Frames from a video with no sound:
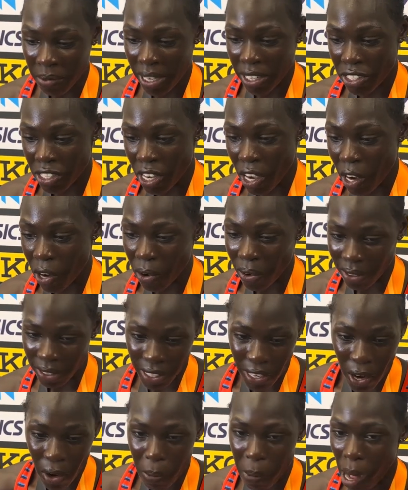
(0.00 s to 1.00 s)
And so, you
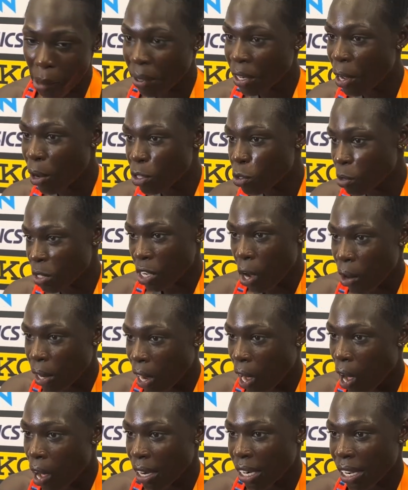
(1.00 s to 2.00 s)
know, Bobby knows what's going
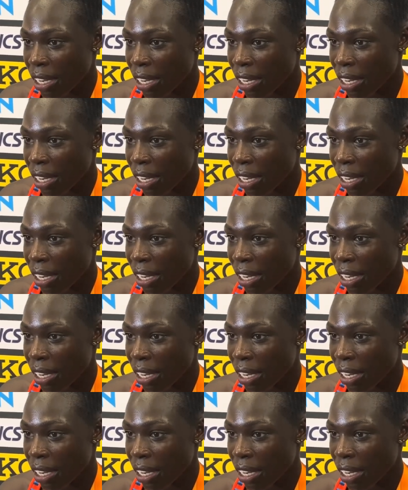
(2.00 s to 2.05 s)
on,